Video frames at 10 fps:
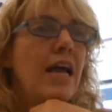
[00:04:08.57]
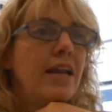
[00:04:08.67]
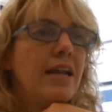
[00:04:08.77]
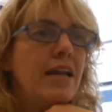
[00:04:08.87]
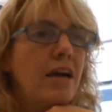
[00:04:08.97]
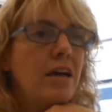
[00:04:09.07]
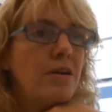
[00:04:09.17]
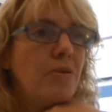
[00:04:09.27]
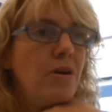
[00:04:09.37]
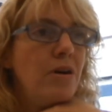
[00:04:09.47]
I counted up
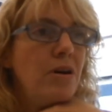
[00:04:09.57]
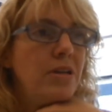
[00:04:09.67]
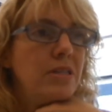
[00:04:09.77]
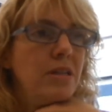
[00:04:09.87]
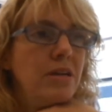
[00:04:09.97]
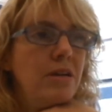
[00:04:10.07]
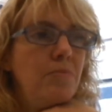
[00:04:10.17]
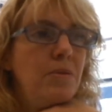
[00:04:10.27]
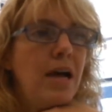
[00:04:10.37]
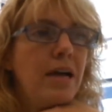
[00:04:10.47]
all these little
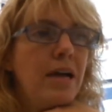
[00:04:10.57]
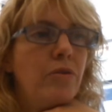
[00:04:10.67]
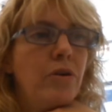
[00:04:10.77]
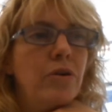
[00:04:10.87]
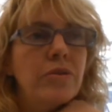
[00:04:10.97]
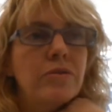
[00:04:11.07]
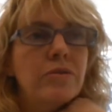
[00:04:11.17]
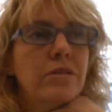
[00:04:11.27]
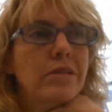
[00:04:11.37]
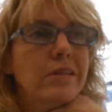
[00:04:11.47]
blocky
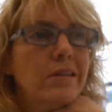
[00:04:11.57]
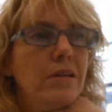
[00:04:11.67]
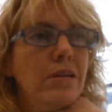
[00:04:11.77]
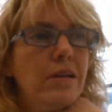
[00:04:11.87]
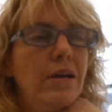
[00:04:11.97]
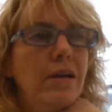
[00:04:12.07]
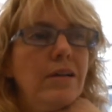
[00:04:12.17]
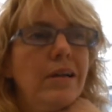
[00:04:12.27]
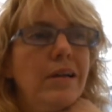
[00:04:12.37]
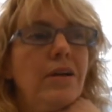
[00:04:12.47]
rows and
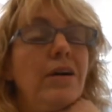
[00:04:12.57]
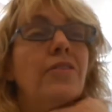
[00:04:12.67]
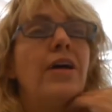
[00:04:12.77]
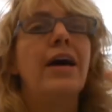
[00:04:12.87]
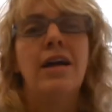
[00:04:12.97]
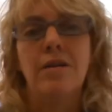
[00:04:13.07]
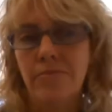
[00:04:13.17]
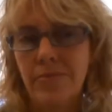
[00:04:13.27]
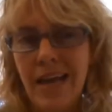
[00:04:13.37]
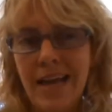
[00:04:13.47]
added all that up.
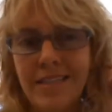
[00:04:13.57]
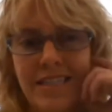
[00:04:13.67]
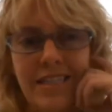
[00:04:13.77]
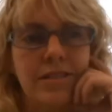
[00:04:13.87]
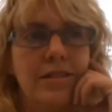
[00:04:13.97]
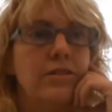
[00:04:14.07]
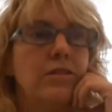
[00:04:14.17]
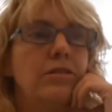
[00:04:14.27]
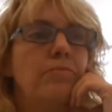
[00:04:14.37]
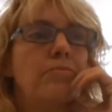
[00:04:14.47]
That's
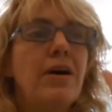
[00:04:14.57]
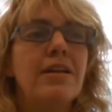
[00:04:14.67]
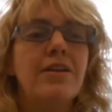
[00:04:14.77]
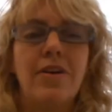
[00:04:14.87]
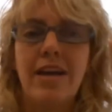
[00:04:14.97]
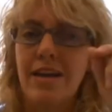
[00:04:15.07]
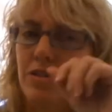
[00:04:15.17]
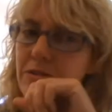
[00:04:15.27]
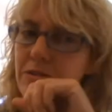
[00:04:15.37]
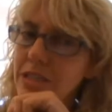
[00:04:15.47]
distance. But if I asked
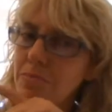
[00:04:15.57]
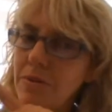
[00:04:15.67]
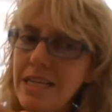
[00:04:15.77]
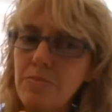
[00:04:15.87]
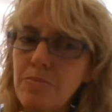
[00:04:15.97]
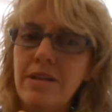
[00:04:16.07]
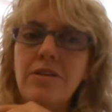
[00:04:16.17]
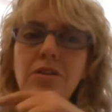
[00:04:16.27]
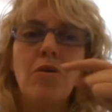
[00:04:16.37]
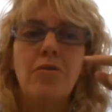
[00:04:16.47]
you displacement,
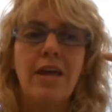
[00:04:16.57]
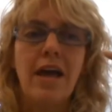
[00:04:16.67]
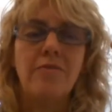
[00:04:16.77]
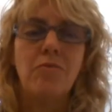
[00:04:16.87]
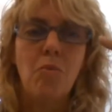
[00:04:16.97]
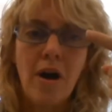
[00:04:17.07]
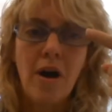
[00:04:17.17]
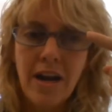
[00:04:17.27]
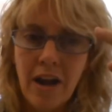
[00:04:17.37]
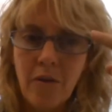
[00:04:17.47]
you only have one
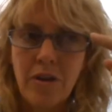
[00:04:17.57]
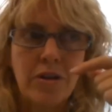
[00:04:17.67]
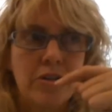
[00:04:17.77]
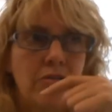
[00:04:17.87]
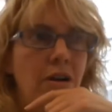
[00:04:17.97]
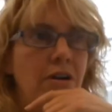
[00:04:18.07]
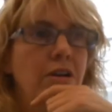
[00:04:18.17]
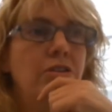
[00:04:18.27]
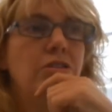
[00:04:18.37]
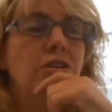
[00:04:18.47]
arrow you can draw.
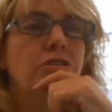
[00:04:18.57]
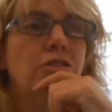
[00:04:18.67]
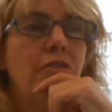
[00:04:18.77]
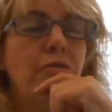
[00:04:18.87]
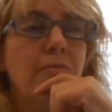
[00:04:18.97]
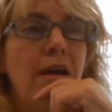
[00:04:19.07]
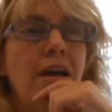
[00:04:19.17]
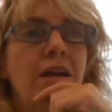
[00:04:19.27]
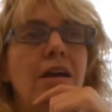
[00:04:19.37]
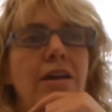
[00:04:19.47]
So you start from
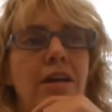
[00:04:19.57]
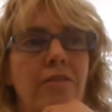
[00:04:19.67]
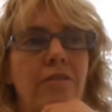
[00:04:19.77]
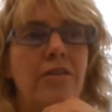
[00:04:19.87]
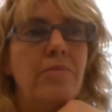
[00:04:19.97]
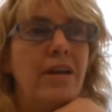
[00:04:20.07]
A and you go to B.